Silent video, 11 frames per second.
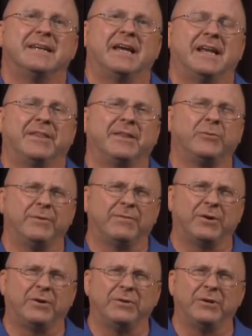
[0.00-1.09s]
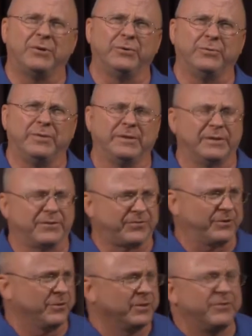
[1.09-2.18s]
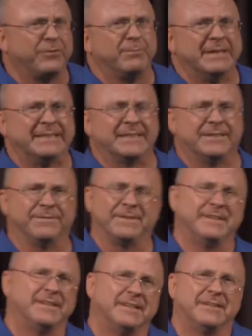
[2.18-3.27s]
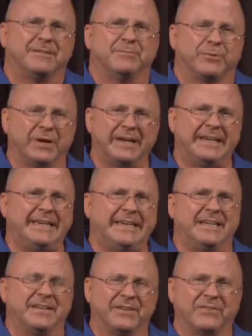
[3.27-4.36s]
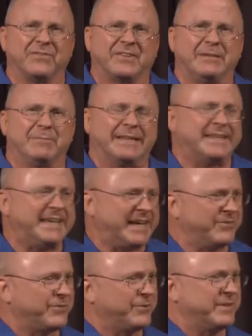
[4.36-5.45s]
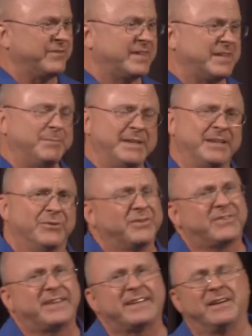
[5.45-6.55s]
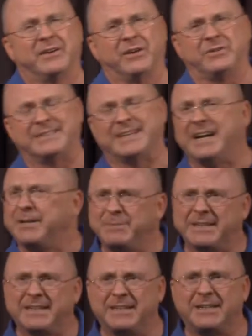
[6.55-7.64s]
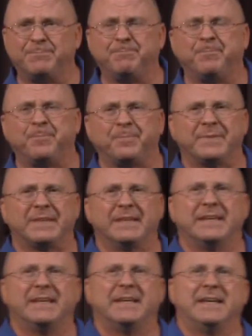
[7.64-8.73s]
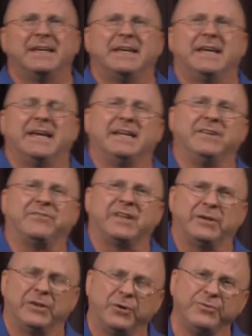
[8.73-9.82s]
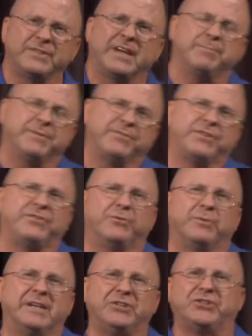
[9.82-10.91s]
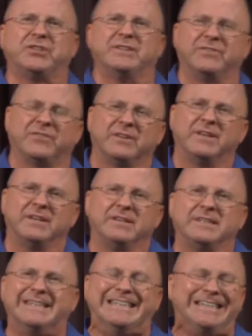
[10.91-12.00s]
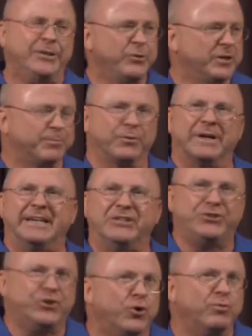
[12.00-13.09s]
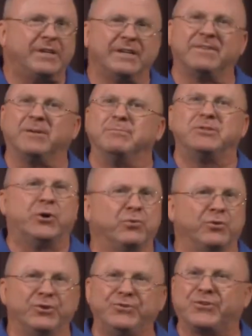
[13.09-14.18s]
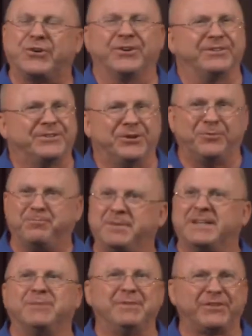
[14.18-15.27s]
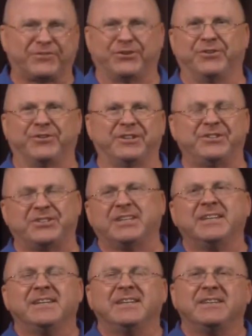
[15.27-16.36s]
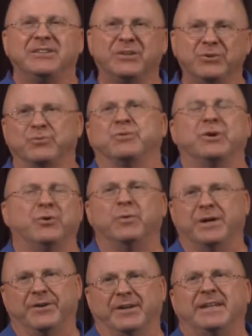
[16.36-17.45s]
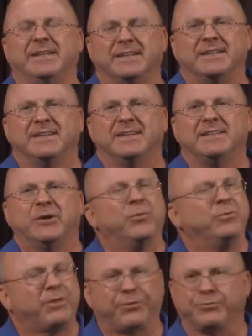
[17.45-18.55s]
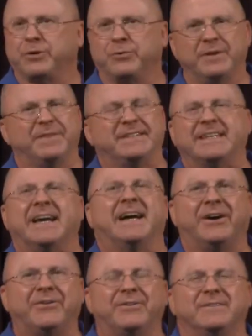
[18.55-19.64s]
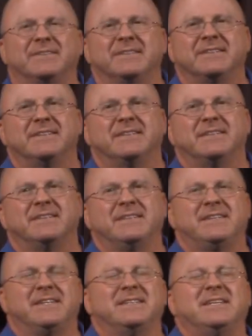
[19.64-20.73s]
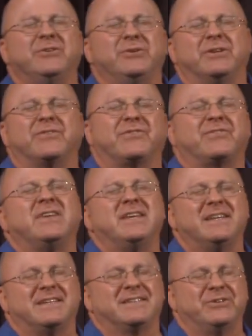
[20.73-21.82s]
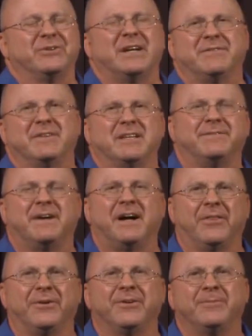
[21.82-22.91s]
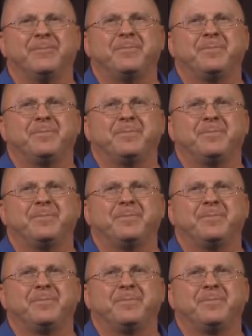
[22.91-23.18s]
And I think we've all known the discouragement of praying and it doesn't seem like the answer is coming or it's taking a long time to come. And he said in those type of situations, continue to pray. Don't give up. Don't lose heart. Don't become discouraged. Don't grow weary. Don't throw in the towel. Continue to seek your Heavenly Father.